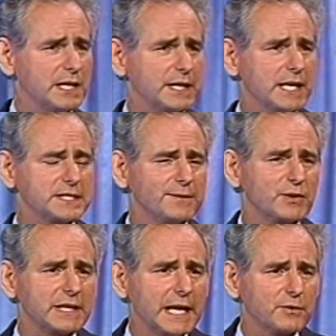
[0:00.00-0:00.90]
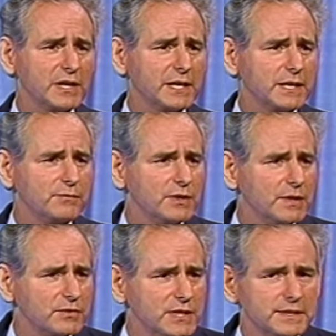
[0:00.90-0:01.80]
God I'd never get angry again. Have you
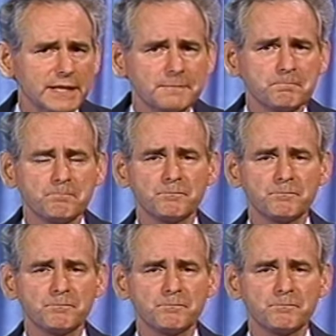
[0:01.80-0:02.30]
ever done that?